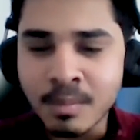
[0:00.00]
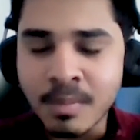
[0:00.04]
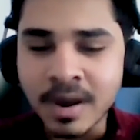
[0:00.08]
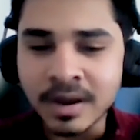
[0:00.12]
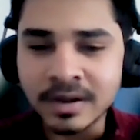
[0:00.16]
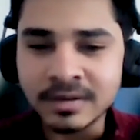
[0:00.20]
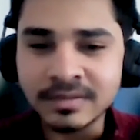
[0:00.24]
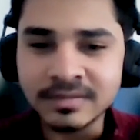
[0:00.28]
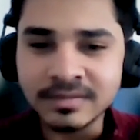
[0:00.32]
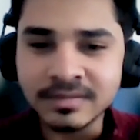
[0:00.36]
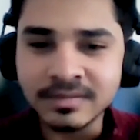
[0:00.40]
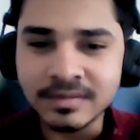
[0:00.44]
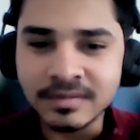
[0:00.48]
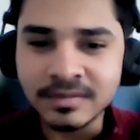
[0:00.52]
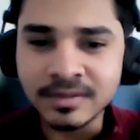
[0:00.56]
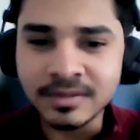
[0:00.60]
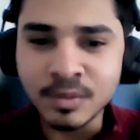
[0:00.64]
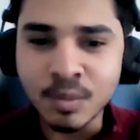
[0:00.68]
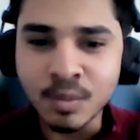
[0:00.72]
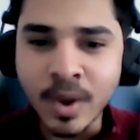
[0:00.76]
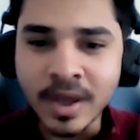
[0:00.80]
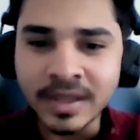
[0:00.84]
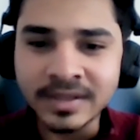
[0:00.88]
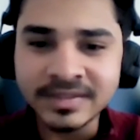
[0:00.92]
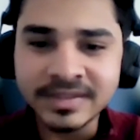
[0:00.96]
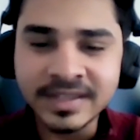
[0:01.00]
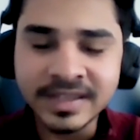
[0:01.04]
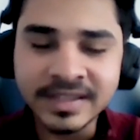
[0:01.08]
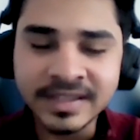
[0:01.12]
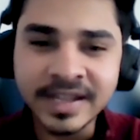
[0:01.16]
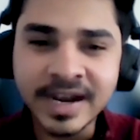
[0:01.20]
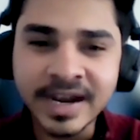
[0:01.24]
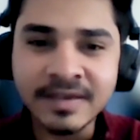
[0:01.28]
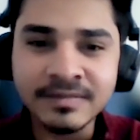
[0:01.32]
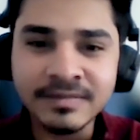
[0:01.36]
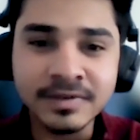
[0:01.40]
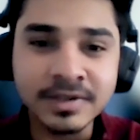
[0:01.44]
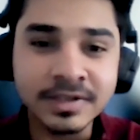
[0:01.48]
But the one thing
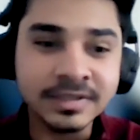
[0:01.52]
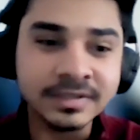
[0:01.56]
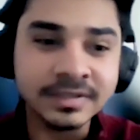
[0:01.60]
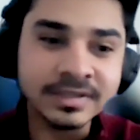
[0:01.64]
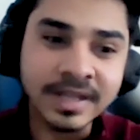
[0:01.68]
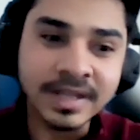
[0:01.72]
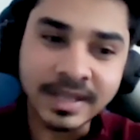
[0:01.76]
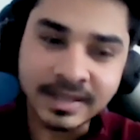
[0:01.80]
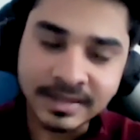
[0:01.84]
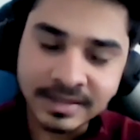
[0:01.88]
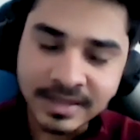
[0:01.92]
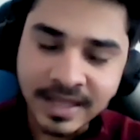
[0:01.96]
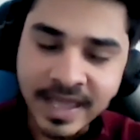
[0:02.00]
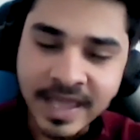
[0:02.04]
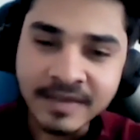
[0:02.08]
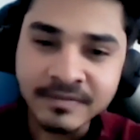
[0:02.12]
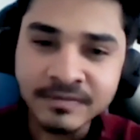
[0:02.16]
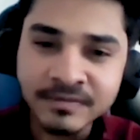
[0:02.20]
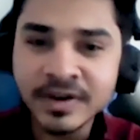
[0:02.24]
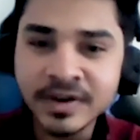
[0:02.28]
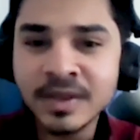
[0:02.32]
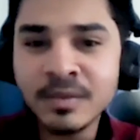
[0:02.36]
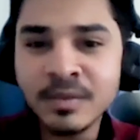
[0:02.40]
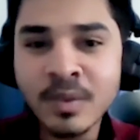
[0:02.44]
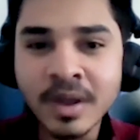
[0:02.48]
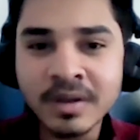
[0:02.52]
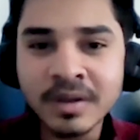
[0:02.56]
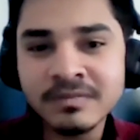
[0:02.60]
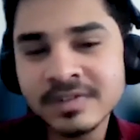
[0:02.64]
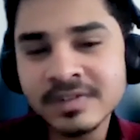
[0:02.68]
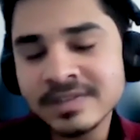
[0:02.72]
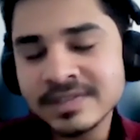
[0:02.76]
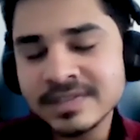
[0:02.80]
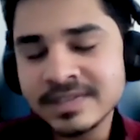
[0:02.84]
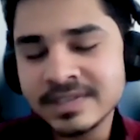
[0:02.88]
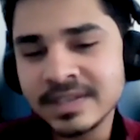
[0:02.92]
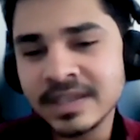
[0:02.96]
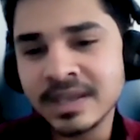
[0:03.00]
that I've learned, like everyone
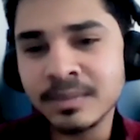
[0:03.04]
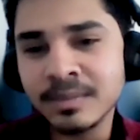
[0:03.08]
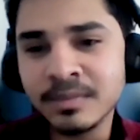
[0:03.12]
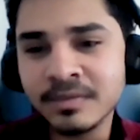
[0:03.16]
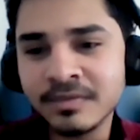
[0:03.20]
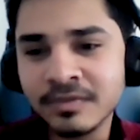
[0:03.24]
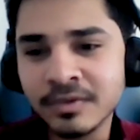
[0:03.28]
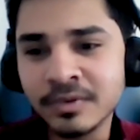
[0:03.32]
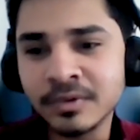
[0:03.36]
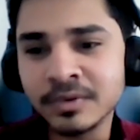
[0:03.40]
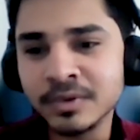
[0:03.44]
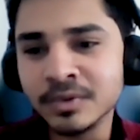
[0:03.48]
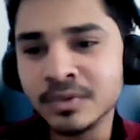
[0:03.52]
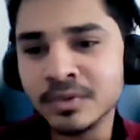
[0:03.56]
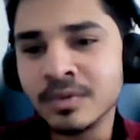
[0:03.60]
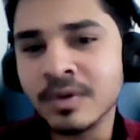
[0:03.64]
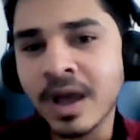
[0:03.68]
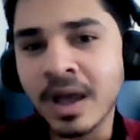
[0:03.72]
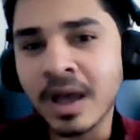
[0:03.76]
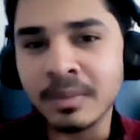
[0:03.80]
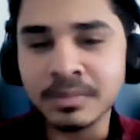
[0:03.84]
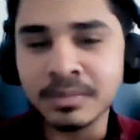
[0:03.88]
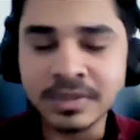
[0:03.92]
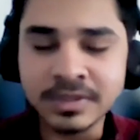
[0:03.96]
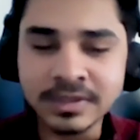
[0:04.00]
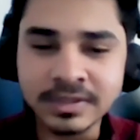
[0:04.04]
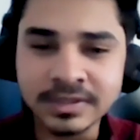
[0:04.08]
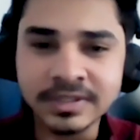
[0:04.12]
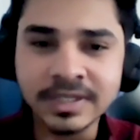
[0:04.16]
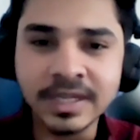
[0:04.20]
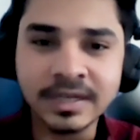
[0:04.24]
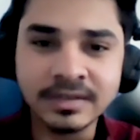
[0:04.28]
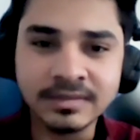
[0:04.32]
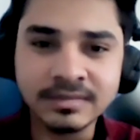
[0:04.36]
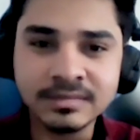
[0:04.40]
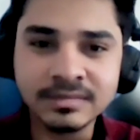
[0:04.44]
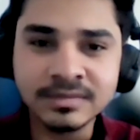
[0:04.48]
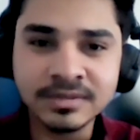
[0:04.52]
will say before you come here,
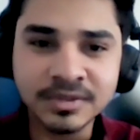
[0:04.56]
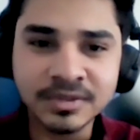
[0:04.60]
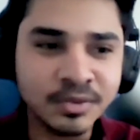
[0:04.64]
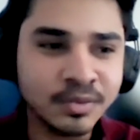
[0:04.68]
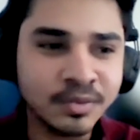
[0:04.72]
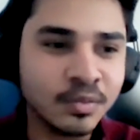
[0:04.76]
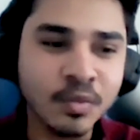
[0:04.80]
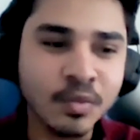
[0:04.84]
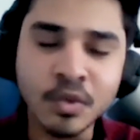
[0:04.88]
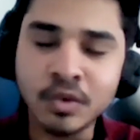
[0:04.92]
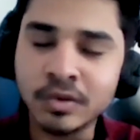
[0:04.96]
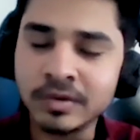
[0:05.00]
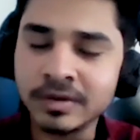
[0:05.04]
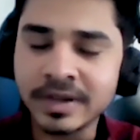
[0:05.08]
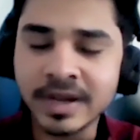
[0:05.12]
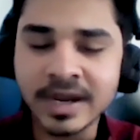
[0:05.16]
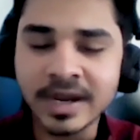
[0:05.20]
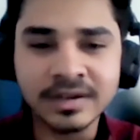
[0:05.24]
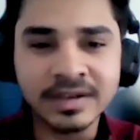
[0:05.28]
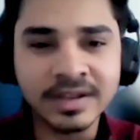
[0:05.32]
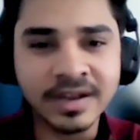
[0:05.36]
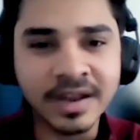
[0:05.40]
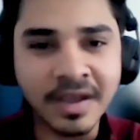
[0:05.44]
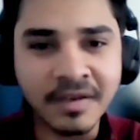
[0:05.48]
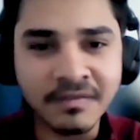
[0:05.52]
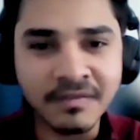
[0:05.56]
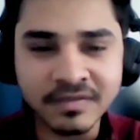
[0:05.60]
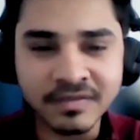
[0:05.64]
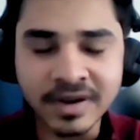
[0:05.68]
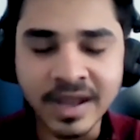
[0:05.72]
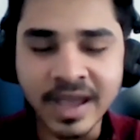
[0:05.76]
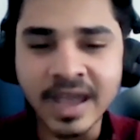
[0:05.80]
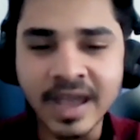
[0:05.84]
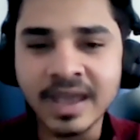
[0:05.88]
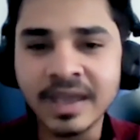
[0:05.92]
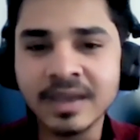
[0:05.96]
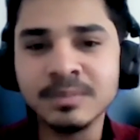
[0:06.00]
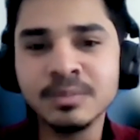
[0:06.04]
that you won't get enough
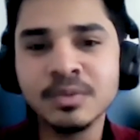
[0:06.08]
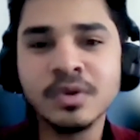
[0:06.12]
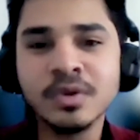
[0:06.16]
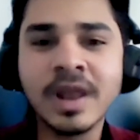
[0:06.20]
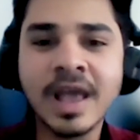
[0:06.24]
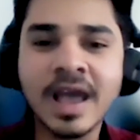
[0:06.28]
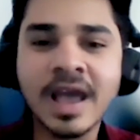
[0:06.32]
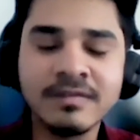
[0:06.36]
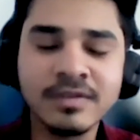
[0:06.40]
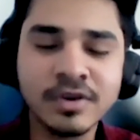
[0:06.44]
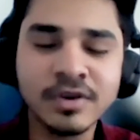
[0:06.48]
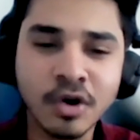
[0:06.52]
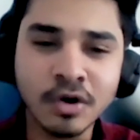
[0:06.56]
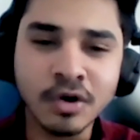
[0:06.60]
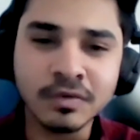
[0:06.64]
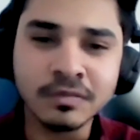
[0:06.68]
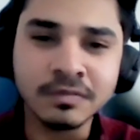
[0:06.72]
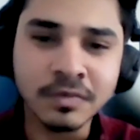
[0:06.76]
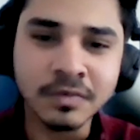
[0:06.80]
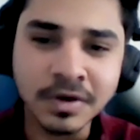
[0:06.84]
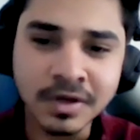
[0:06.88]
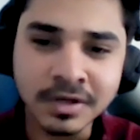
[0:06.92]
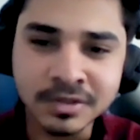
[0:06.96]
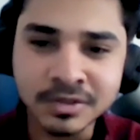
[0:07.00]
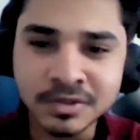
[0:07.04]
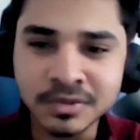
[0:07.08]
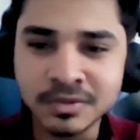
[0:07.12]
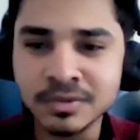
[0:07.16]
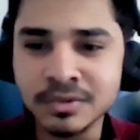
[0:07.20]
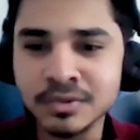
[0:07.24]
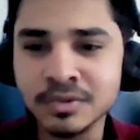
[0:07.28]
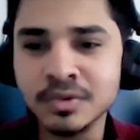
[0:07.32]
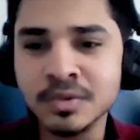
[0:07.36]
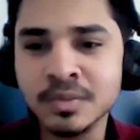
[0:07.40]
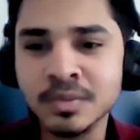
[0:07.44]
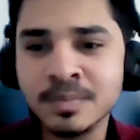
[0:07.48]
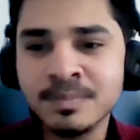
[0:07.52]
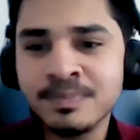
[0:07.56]
time, you'll have a lot of work to
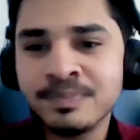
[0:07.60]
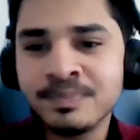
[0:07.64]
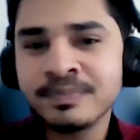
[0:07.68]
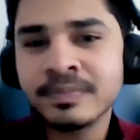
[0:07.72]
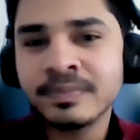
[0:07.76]
do.